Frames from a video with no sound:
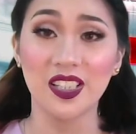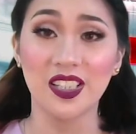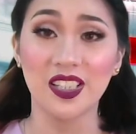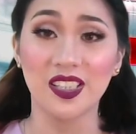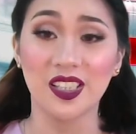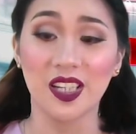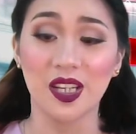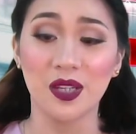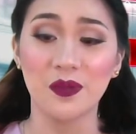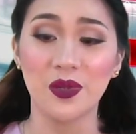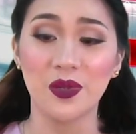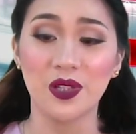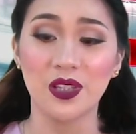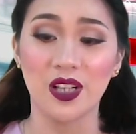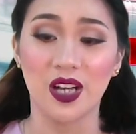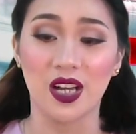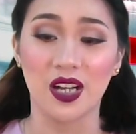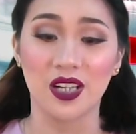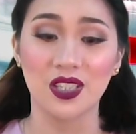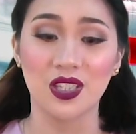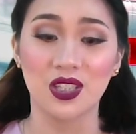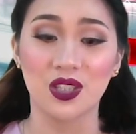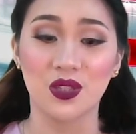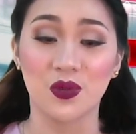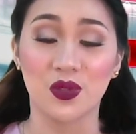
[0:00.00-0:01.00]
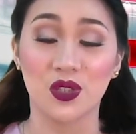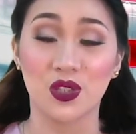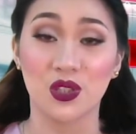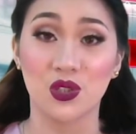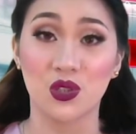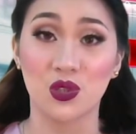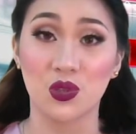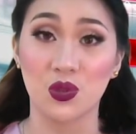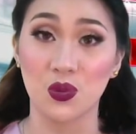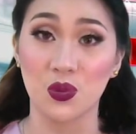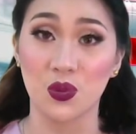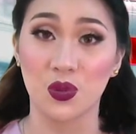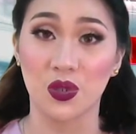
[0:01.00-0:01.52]
will enable us to
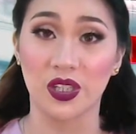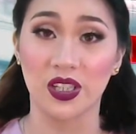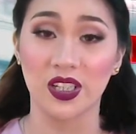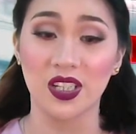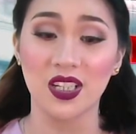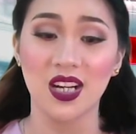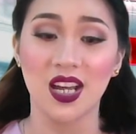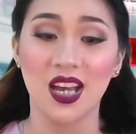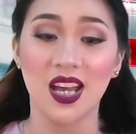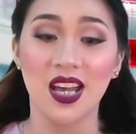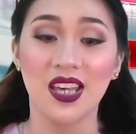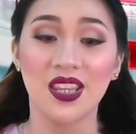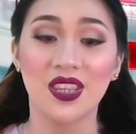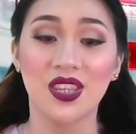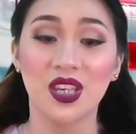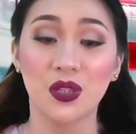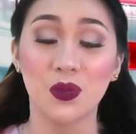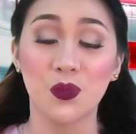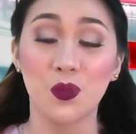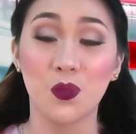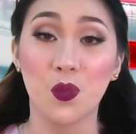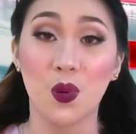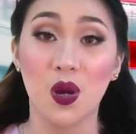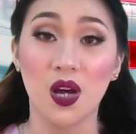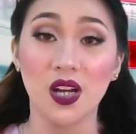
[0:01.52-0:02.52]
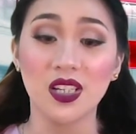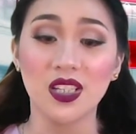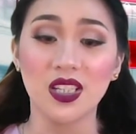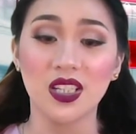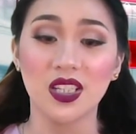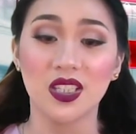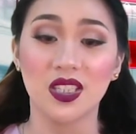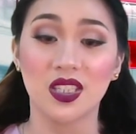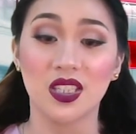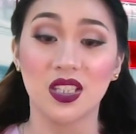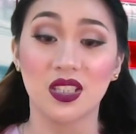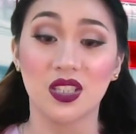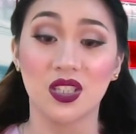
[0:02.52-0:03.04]
ensure that one
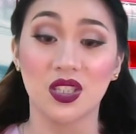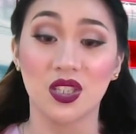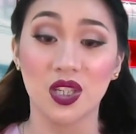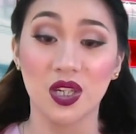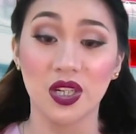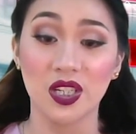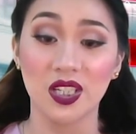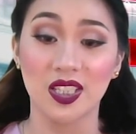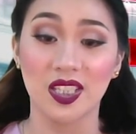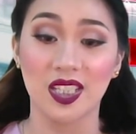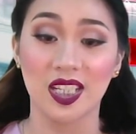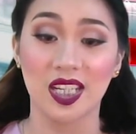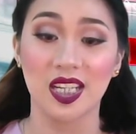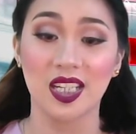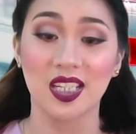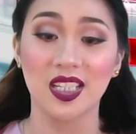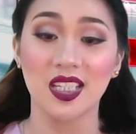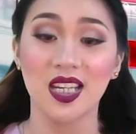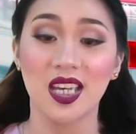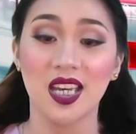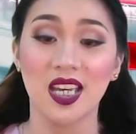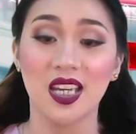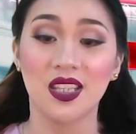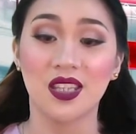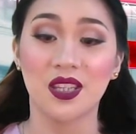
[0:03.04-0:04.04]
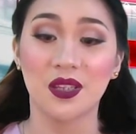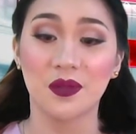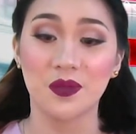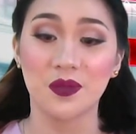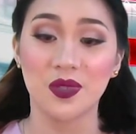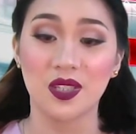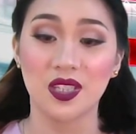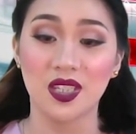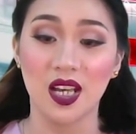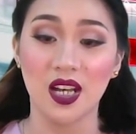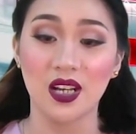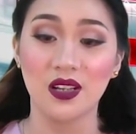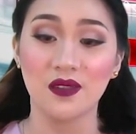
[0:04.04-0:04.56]
is exerting
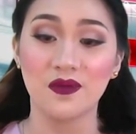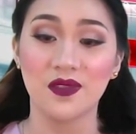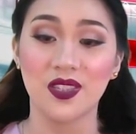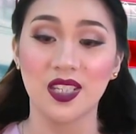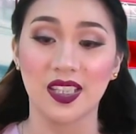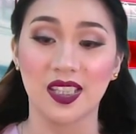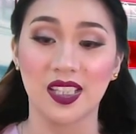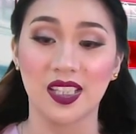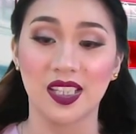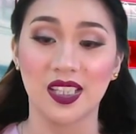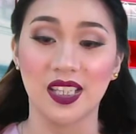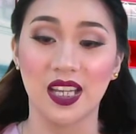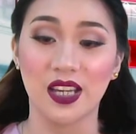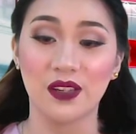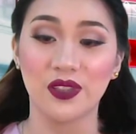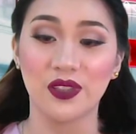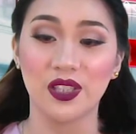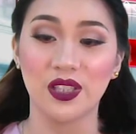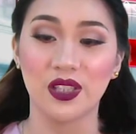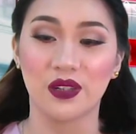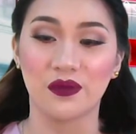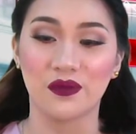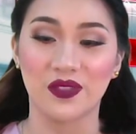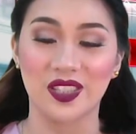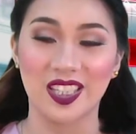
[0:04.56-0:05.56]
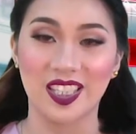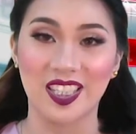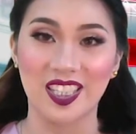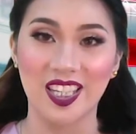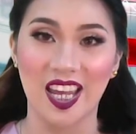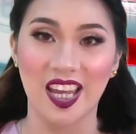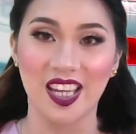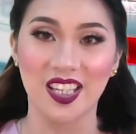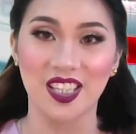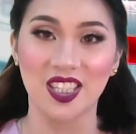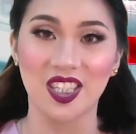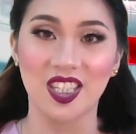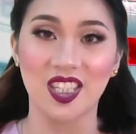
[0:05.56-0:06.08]
themselves at a level of
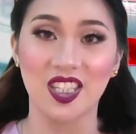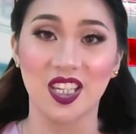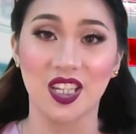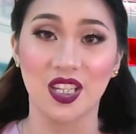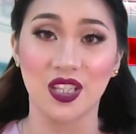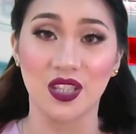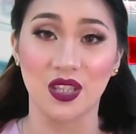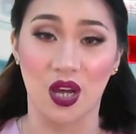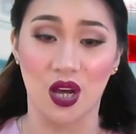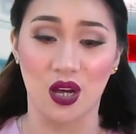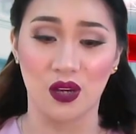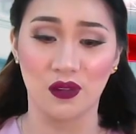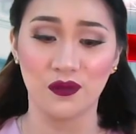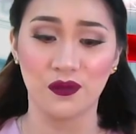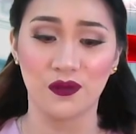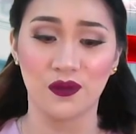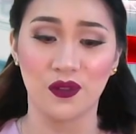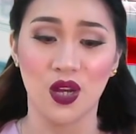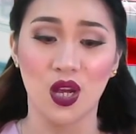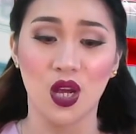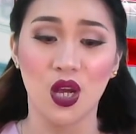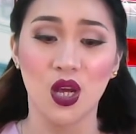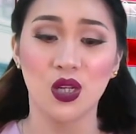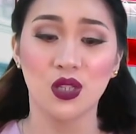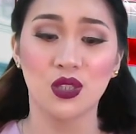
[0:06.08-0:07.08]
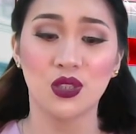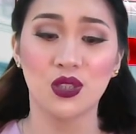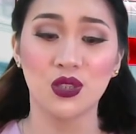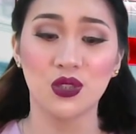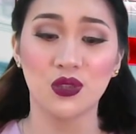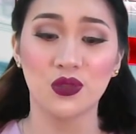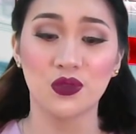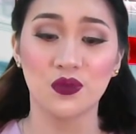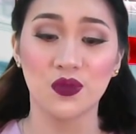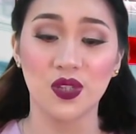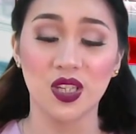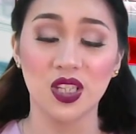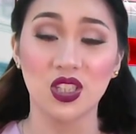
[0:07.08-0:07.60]
intense enough
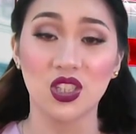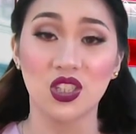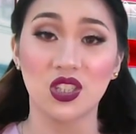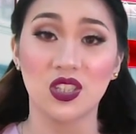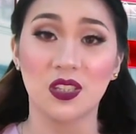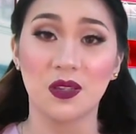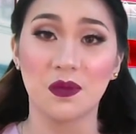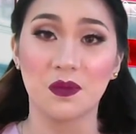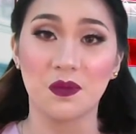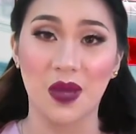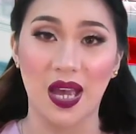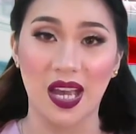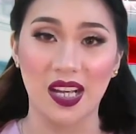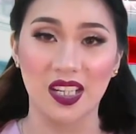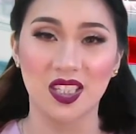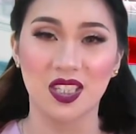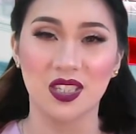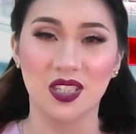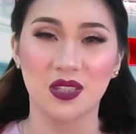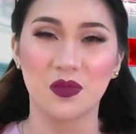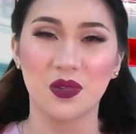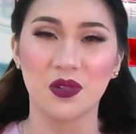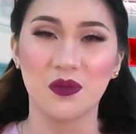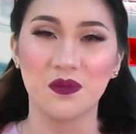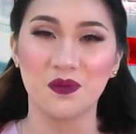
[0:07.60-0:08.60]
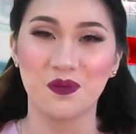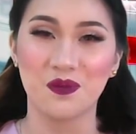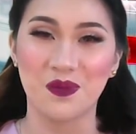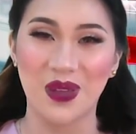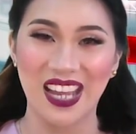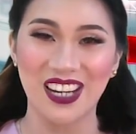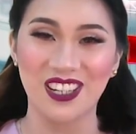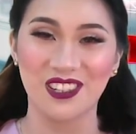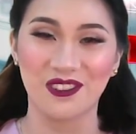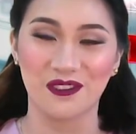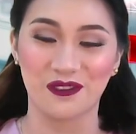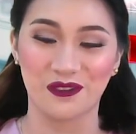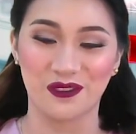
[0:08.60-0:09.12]
to reach the maximum
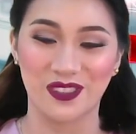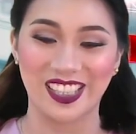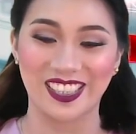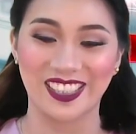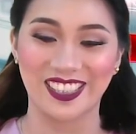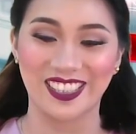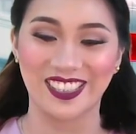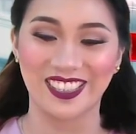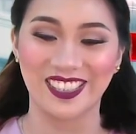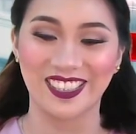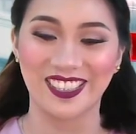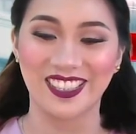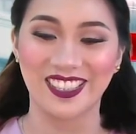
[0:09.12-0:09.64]
benefit,